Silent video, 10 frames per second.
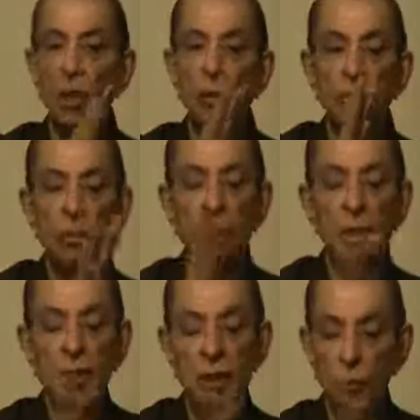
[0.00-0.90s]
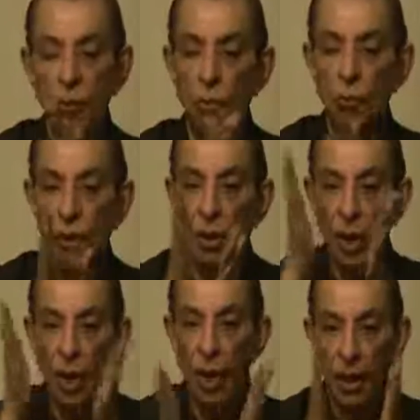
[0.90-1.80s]
So we just do
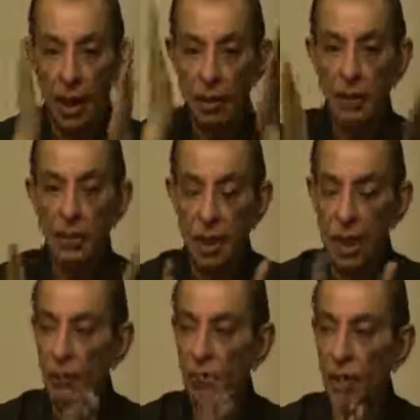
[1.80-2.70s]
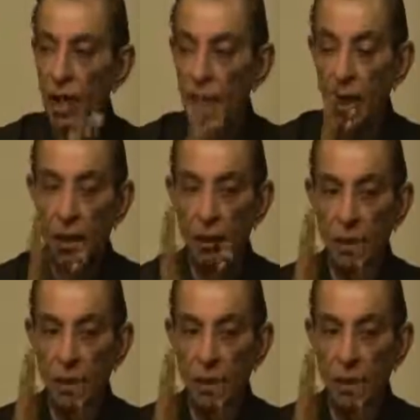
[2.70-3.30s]
exercise for the ear.